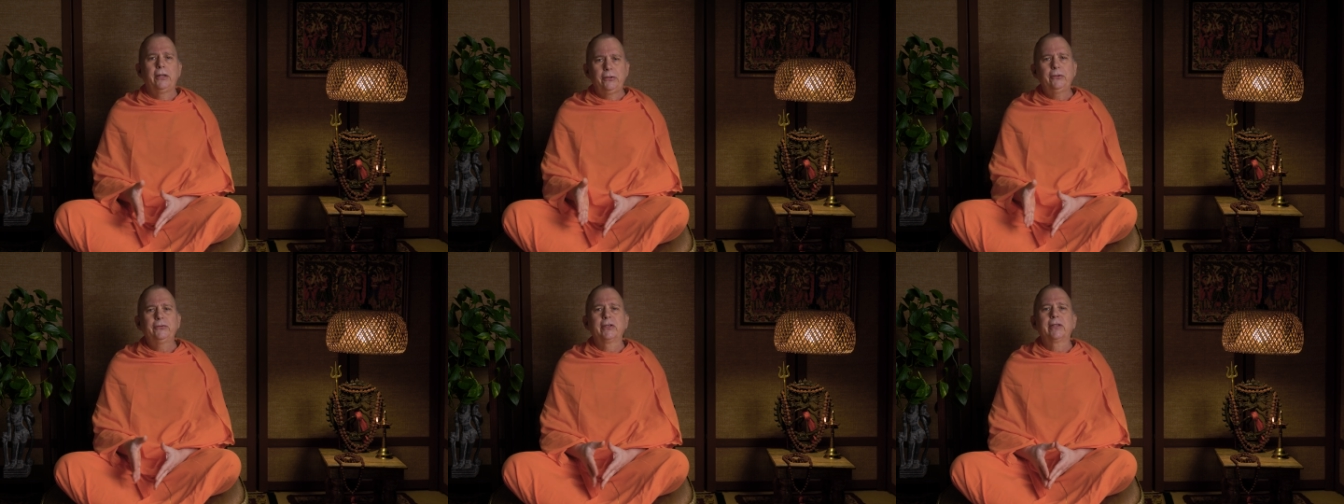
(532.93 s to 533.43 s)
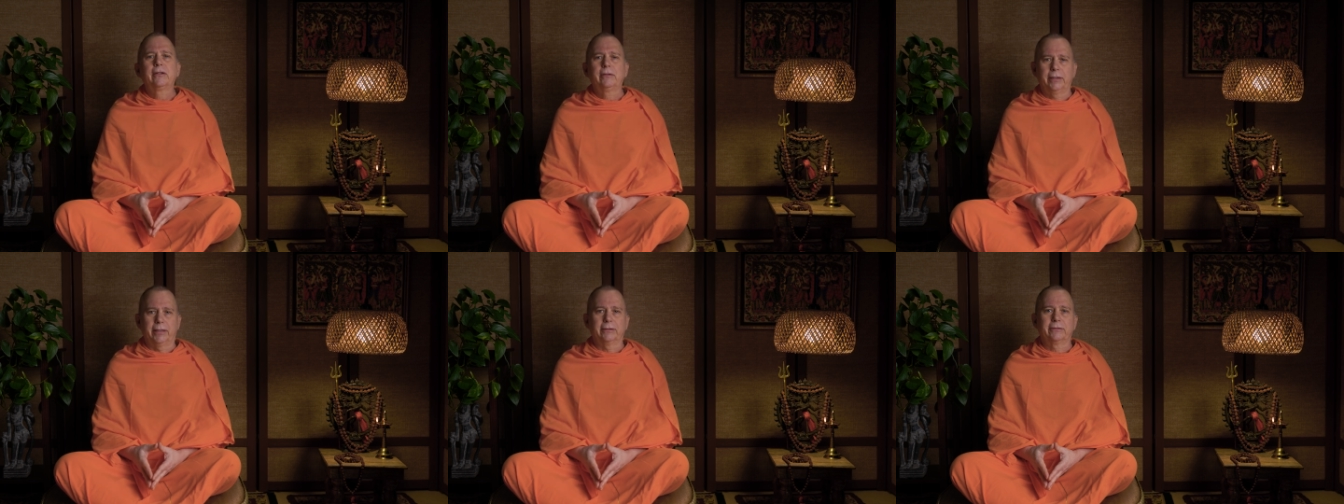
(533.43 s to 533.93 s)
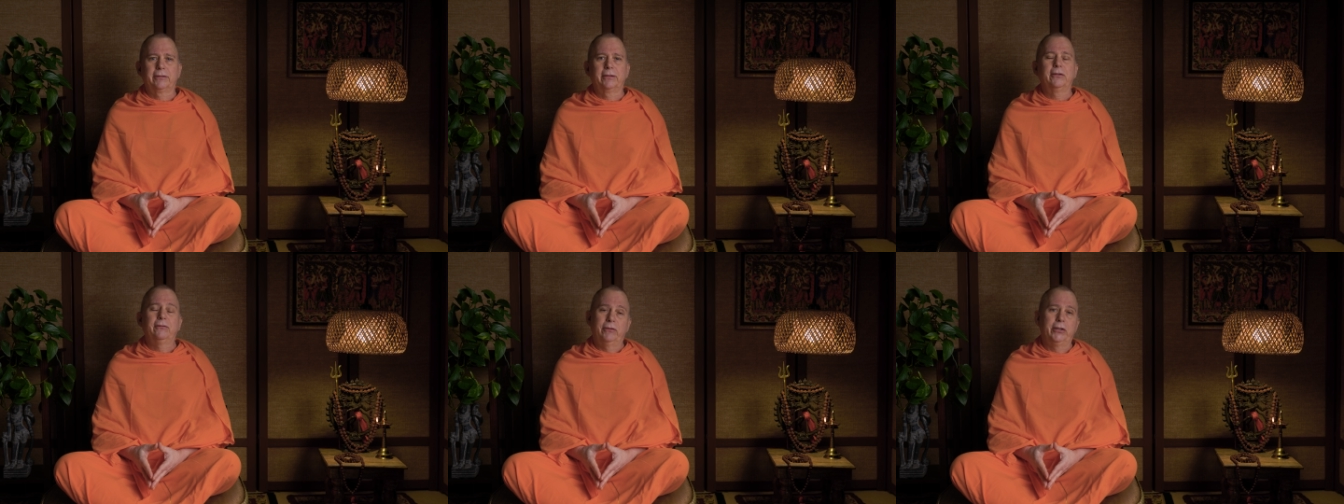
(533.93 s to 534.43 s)
using the links
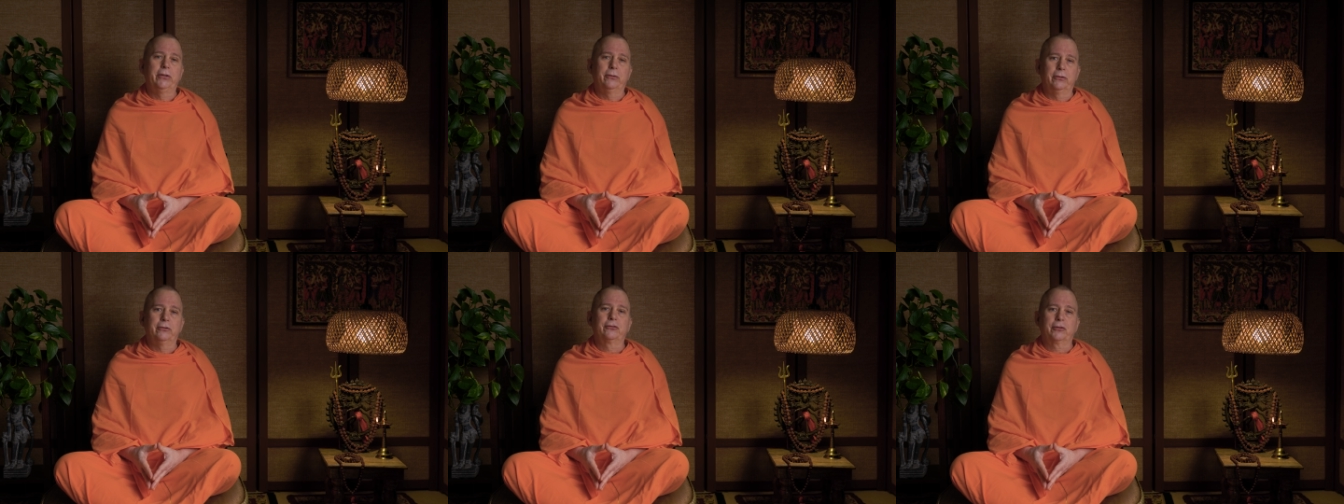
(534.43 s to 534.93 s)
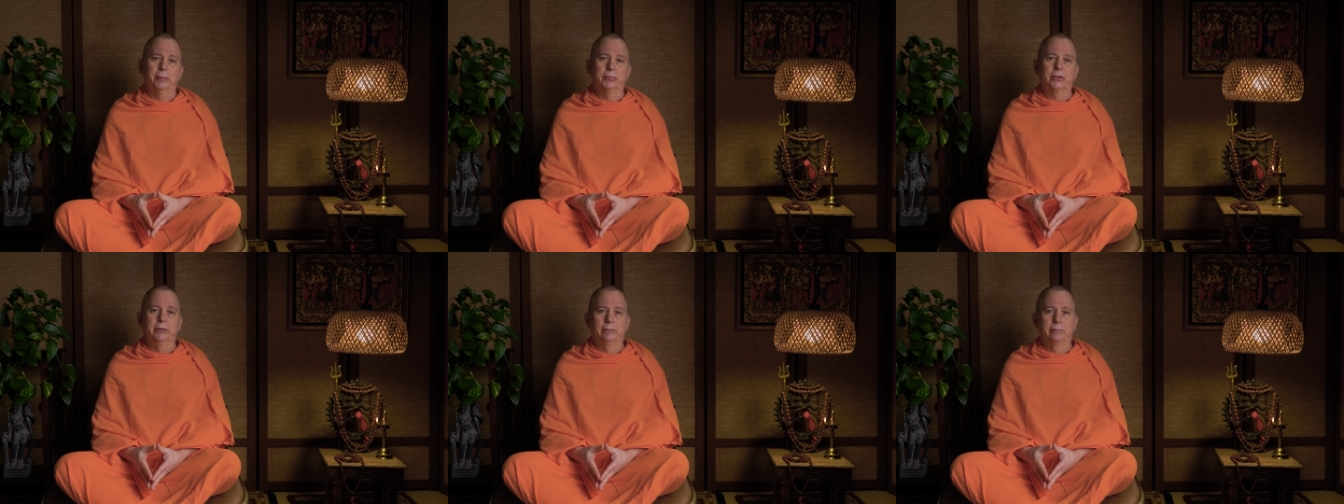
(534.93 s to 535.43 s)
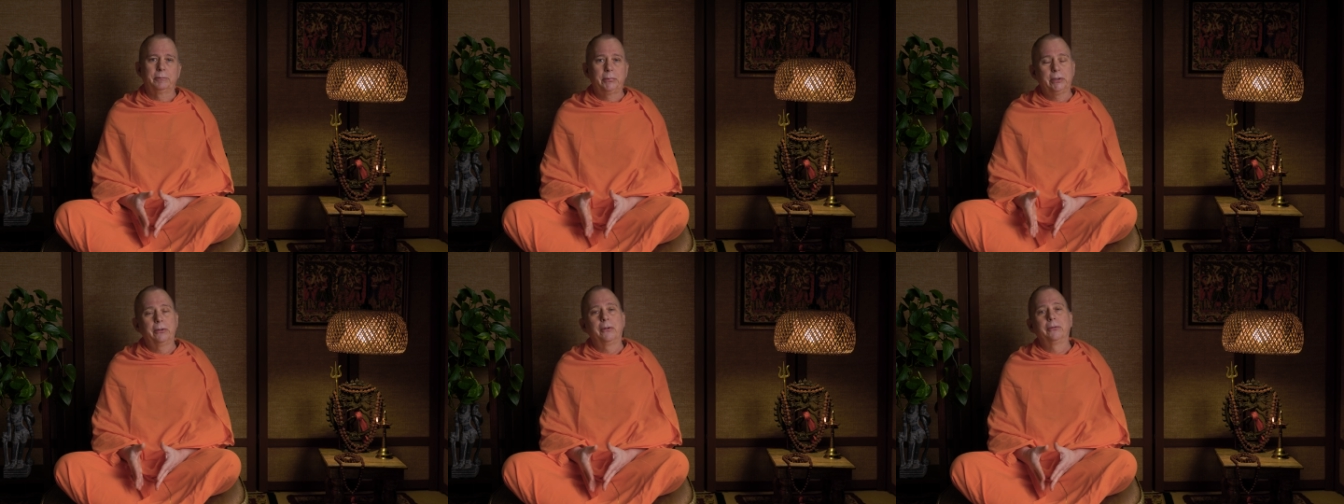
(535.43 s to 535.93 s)
in the video description
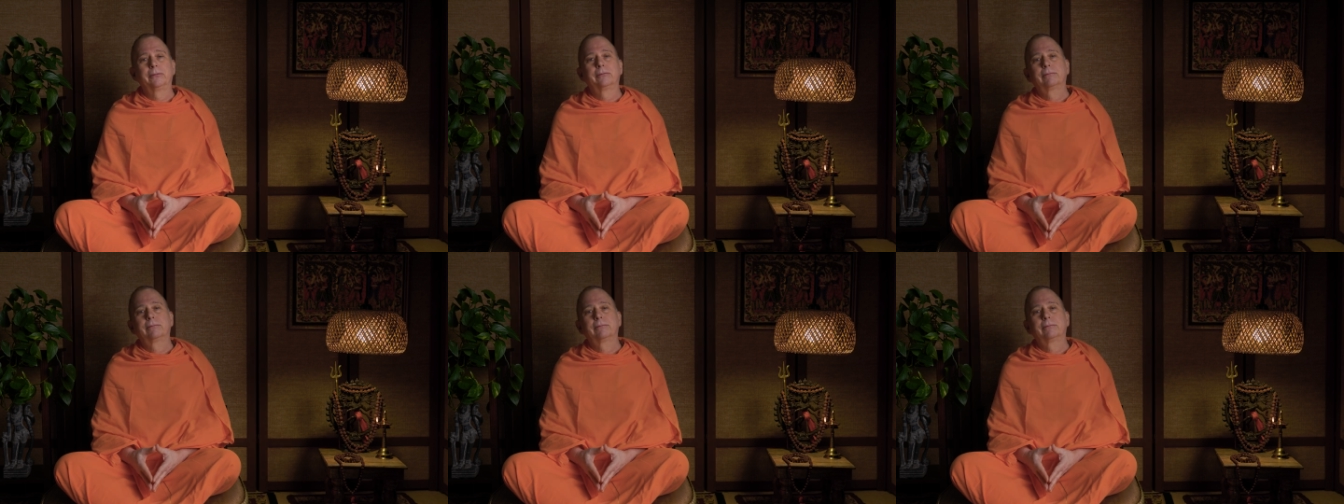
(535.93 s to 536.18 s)
below.